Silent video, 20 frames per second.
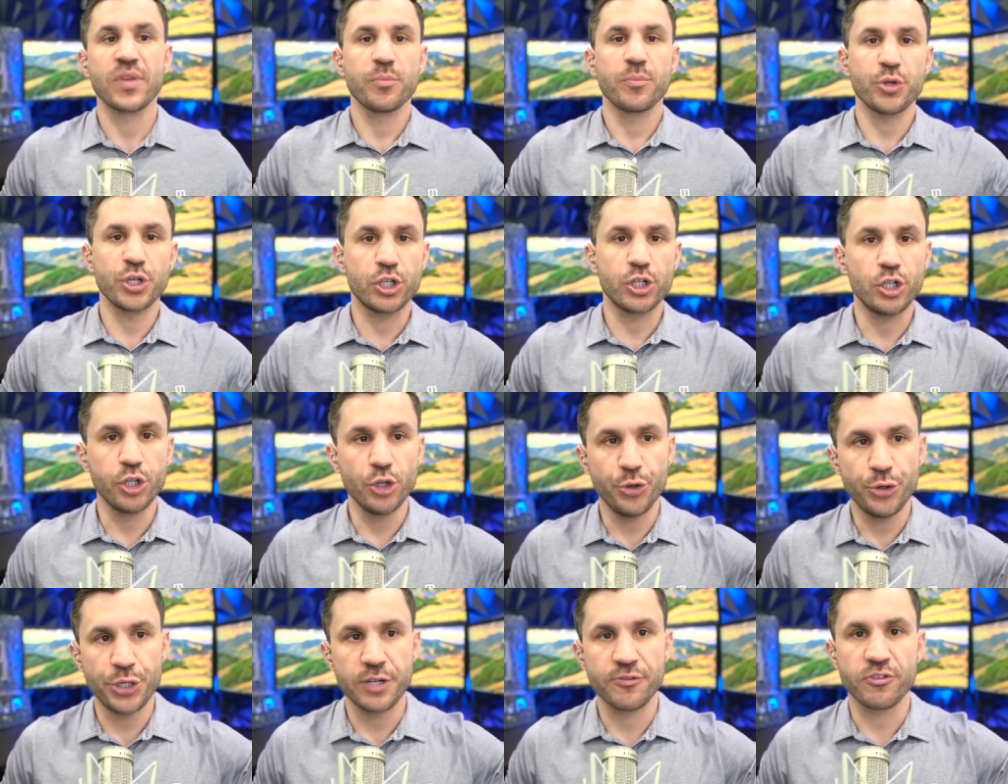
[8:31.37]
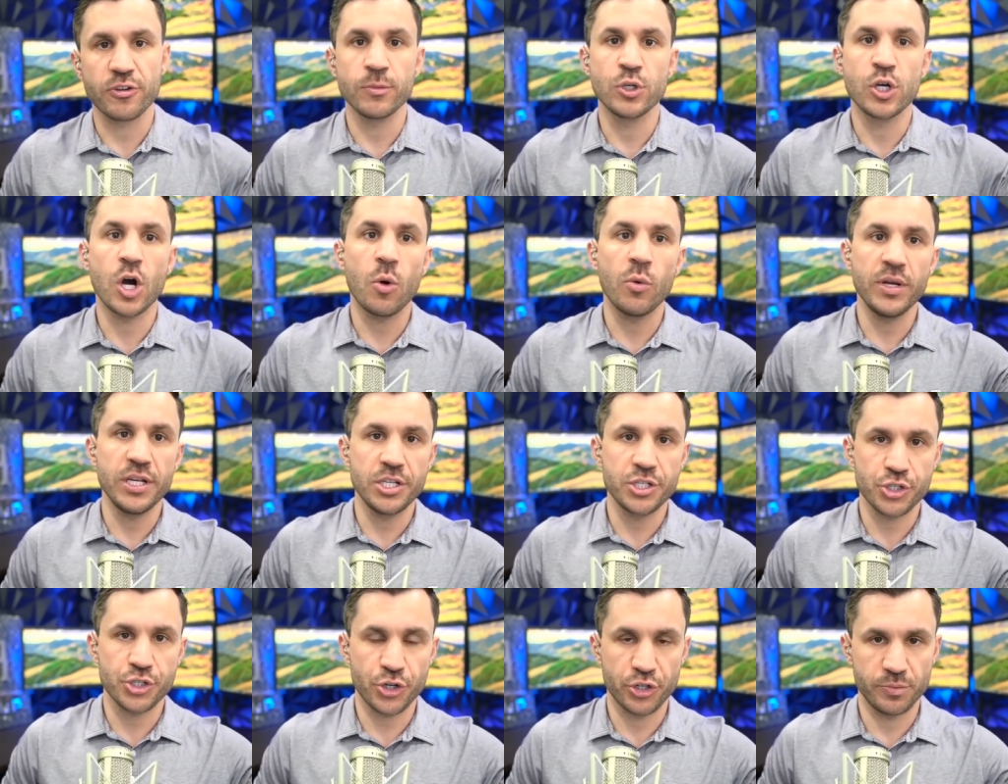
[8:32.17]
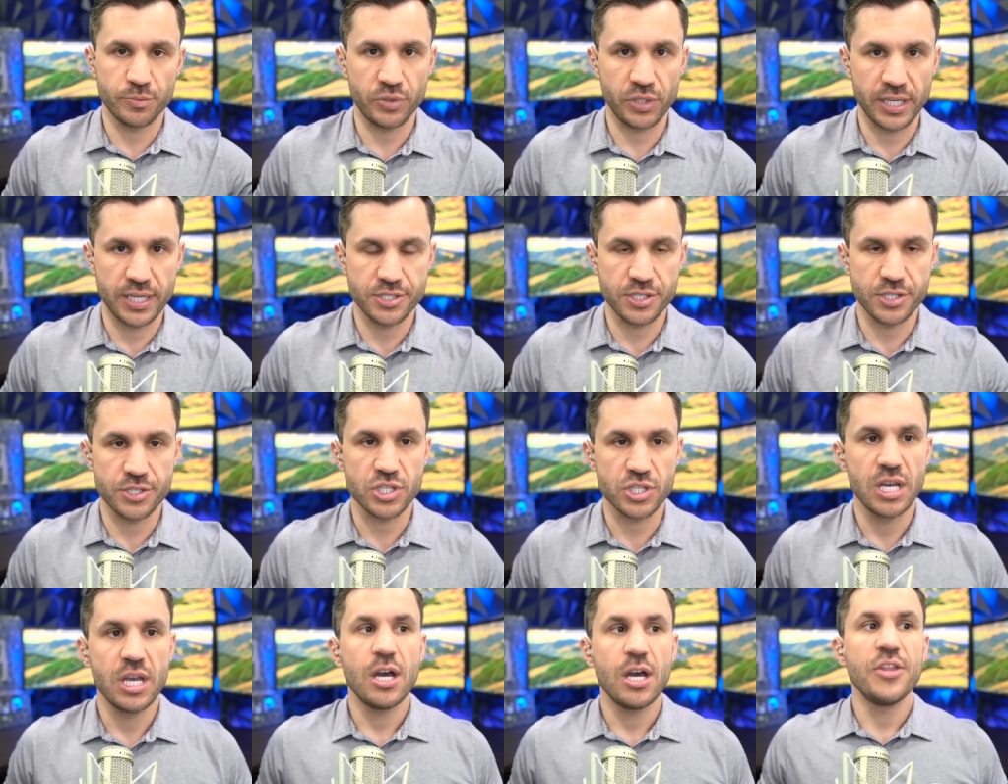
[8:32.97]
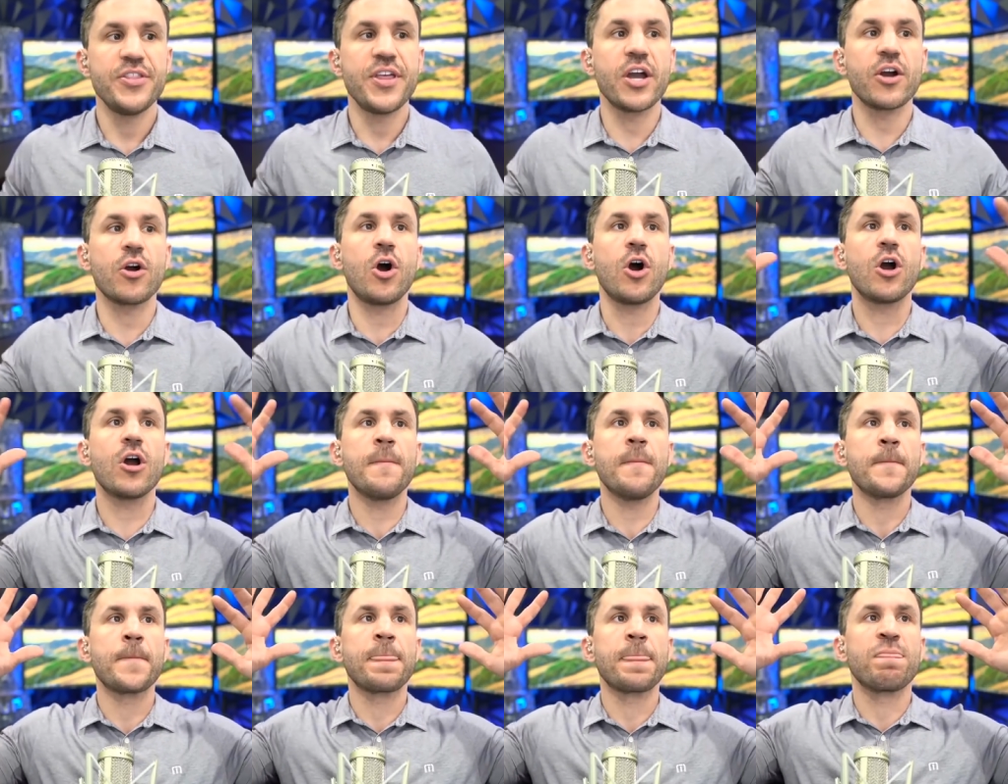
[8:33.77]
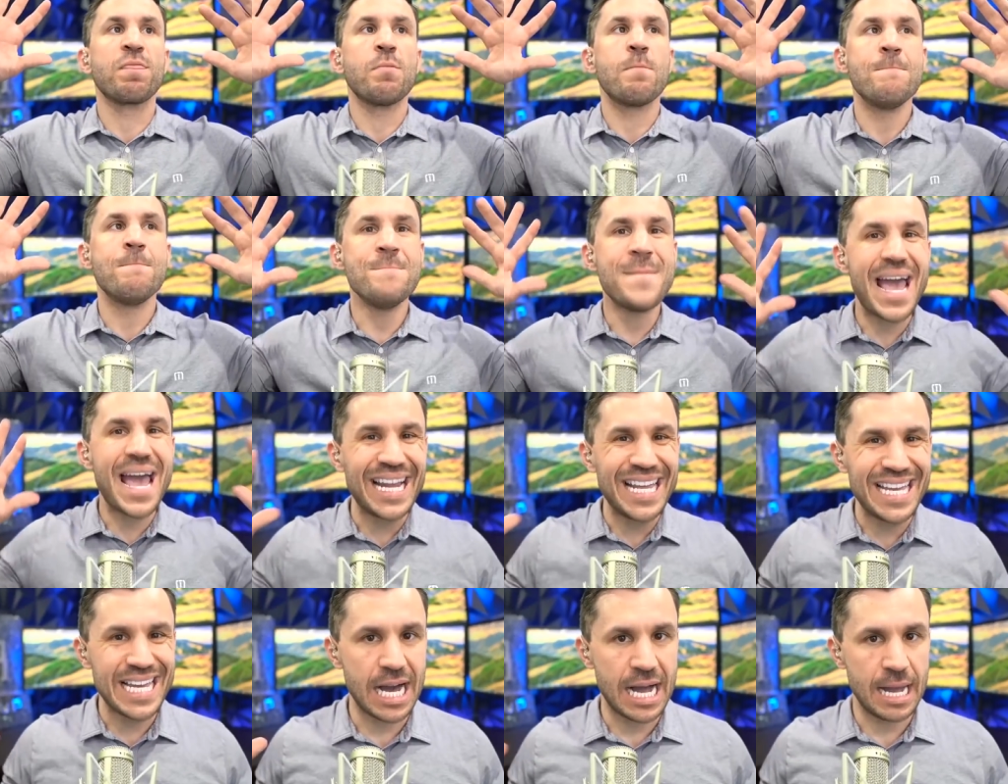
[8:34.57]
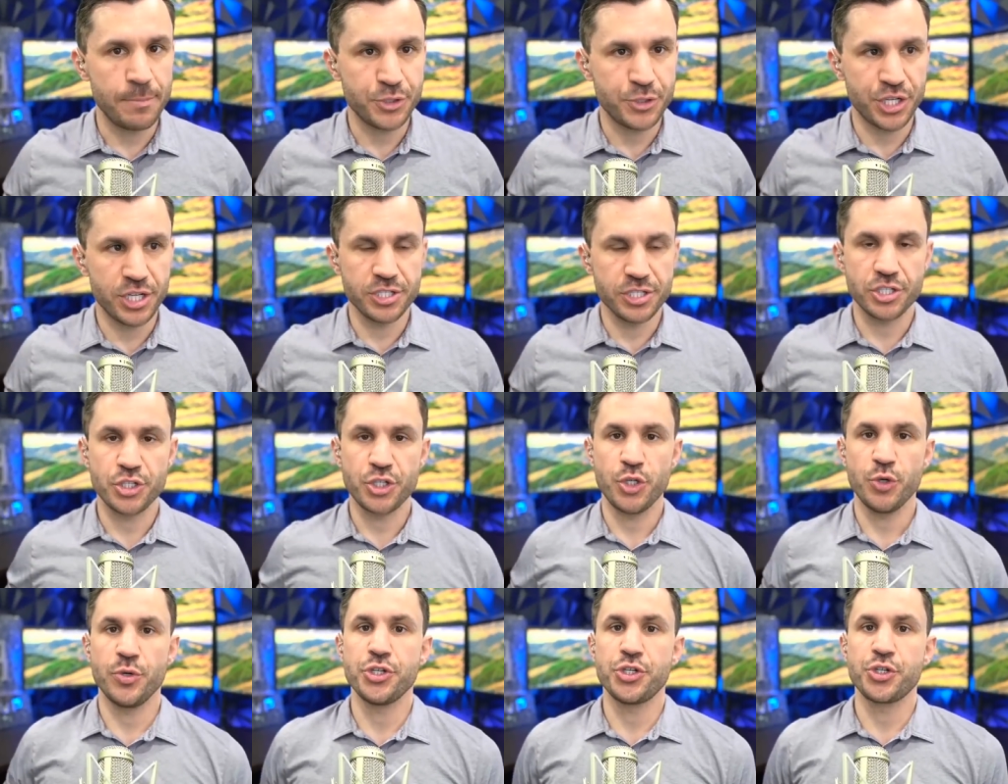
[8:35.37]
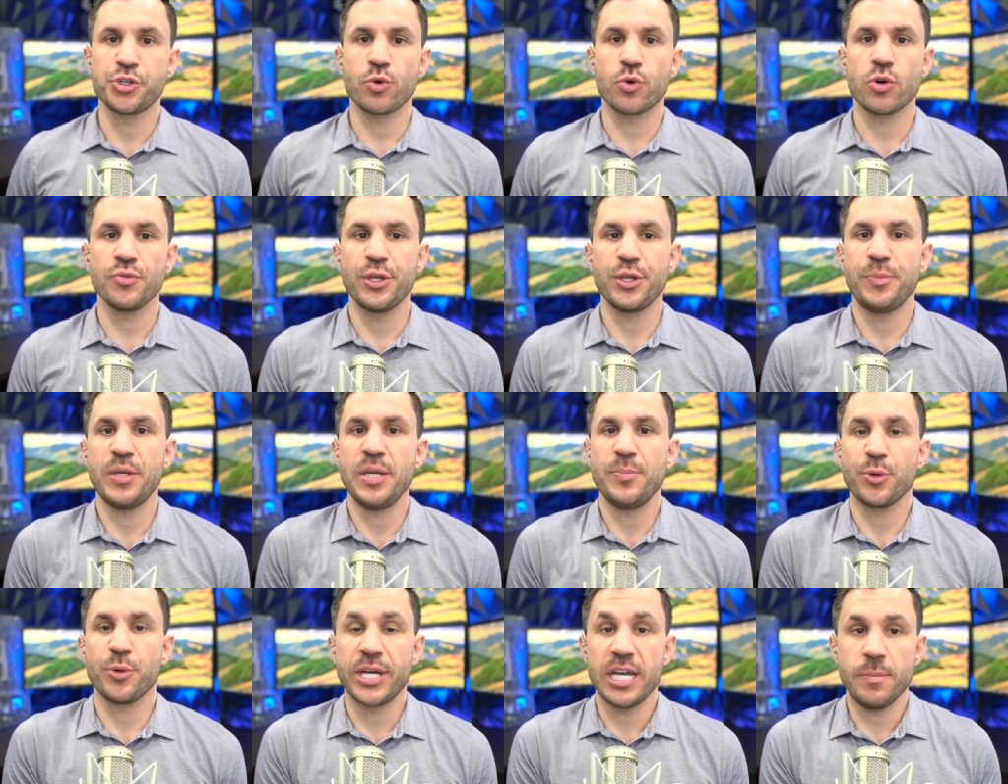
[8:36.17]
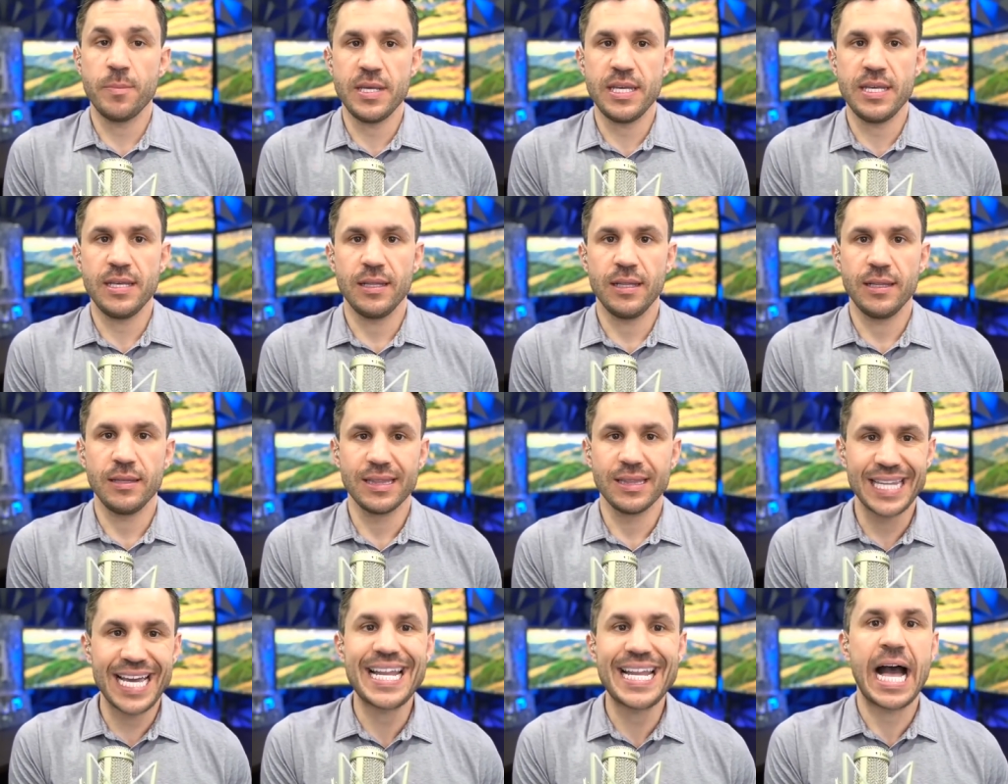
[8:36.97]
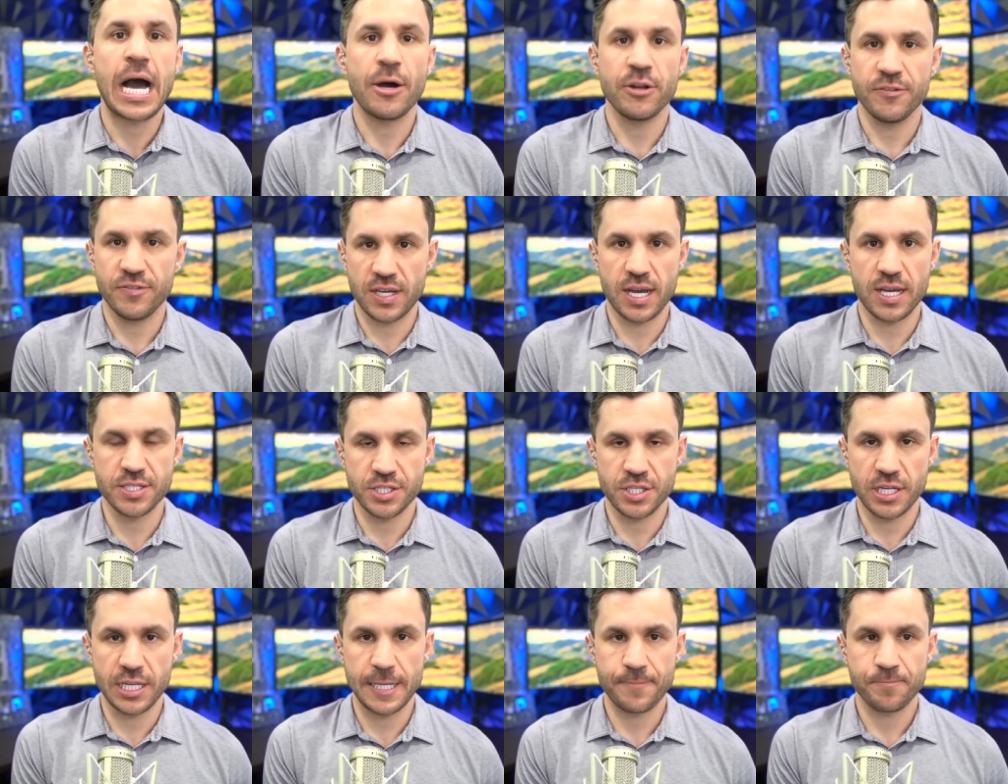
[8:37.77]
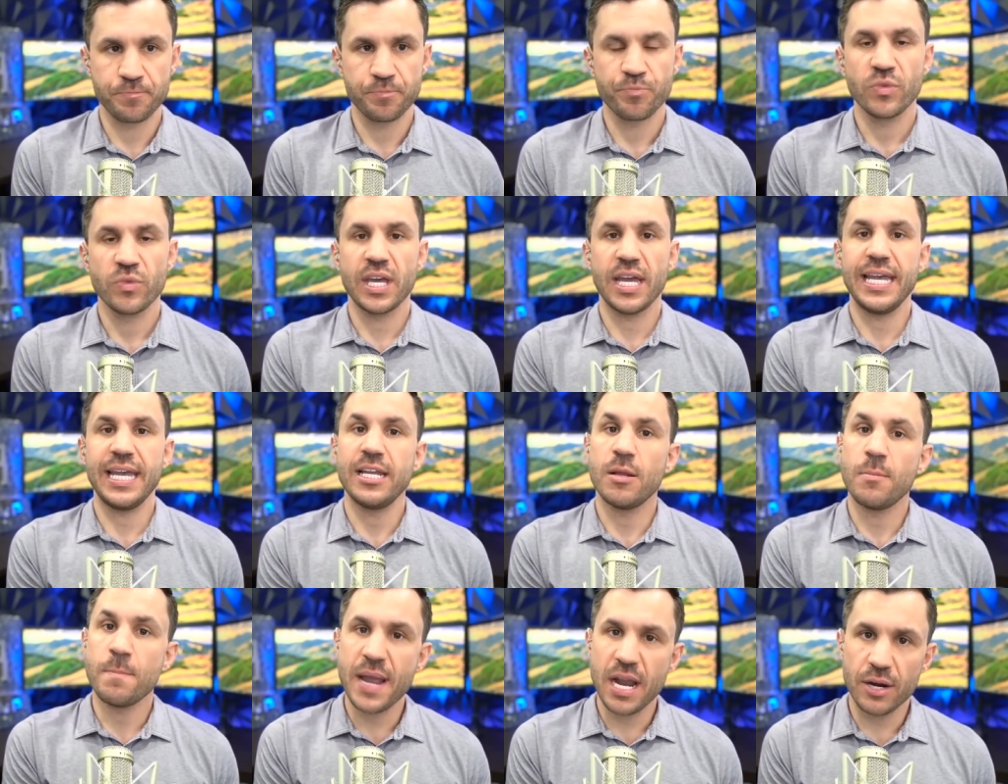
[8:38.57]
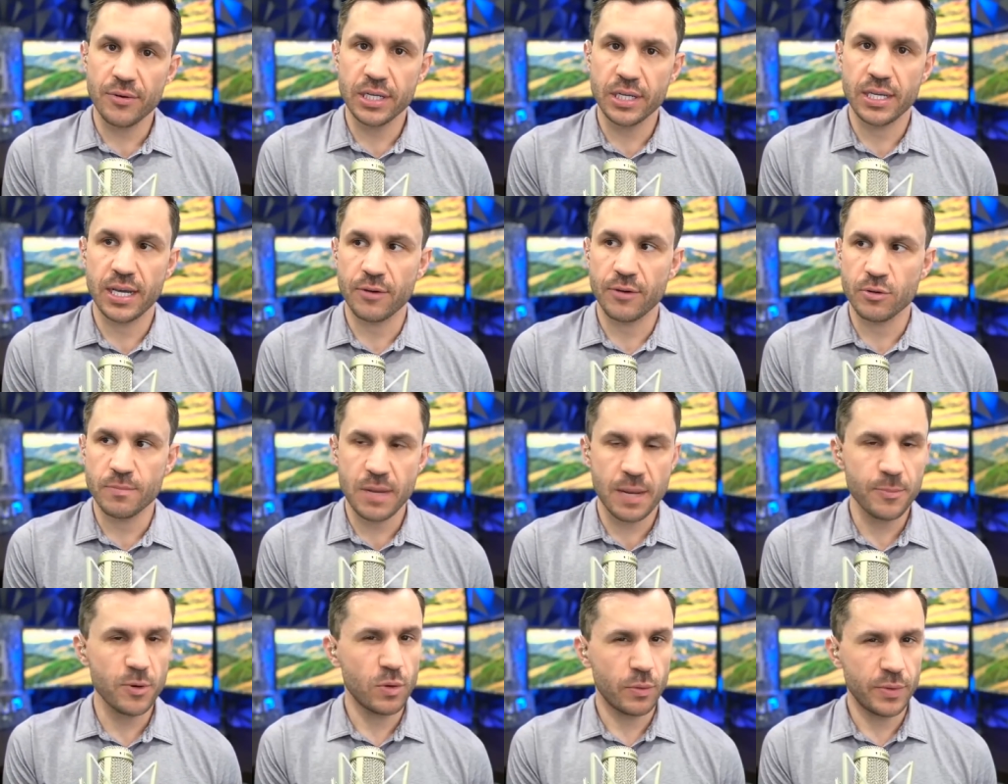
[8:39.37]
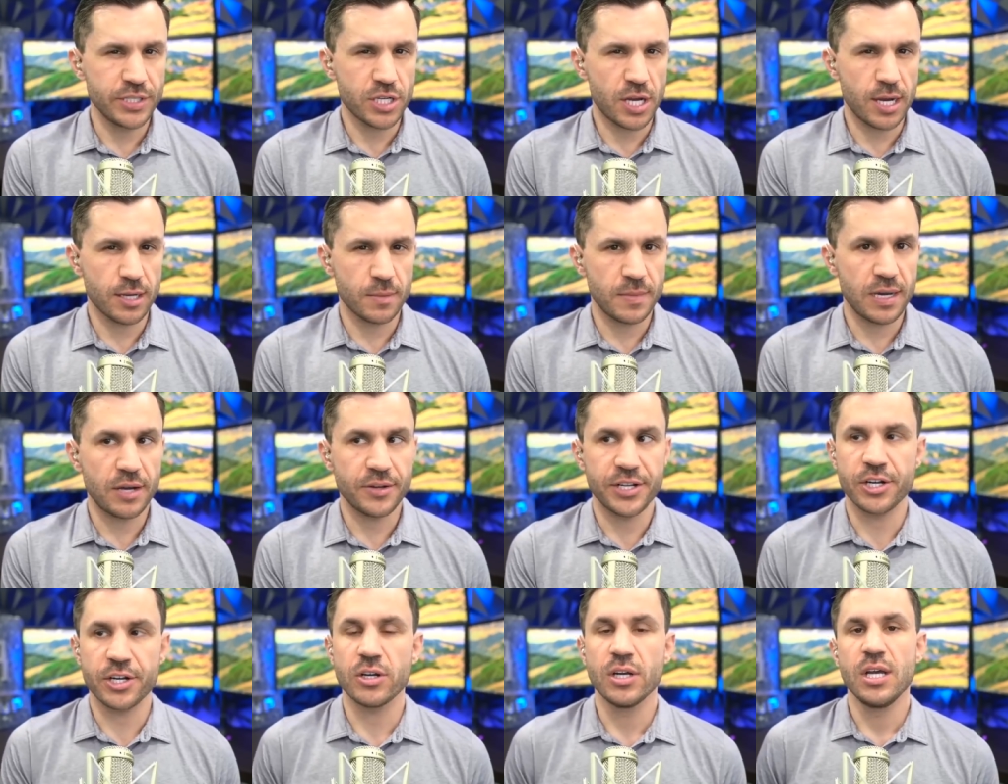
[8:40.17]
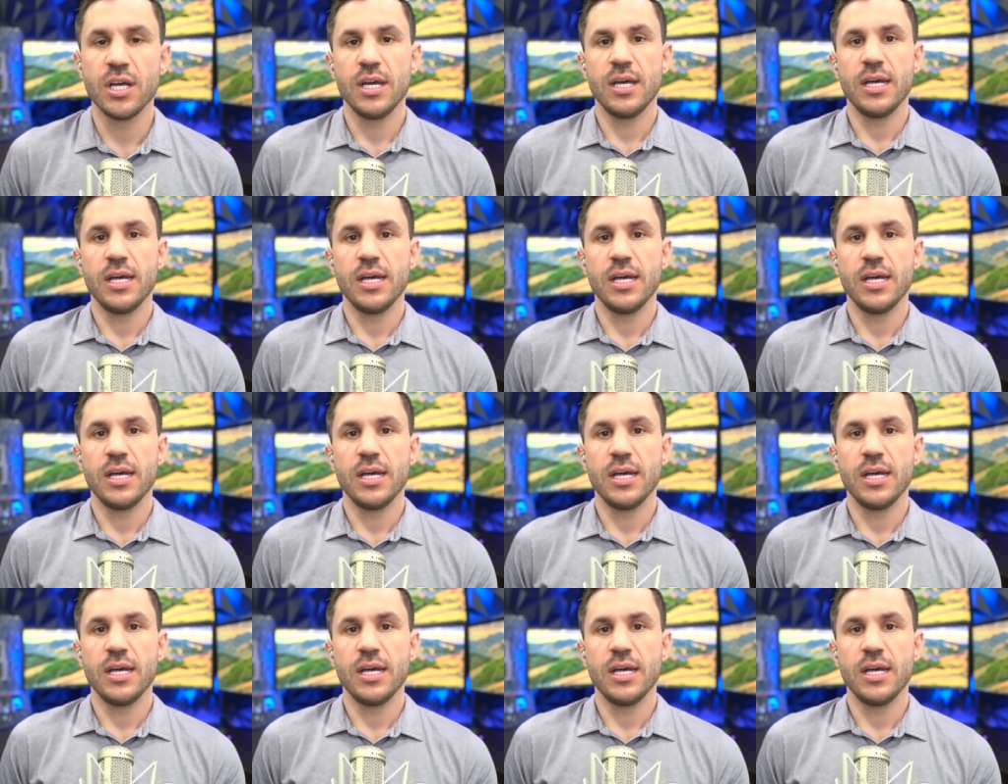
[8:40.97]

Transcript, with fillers: precluded from going certain places. There are many options to ensure that people can be let out of custody. Okay, in America, remember what we talk about here?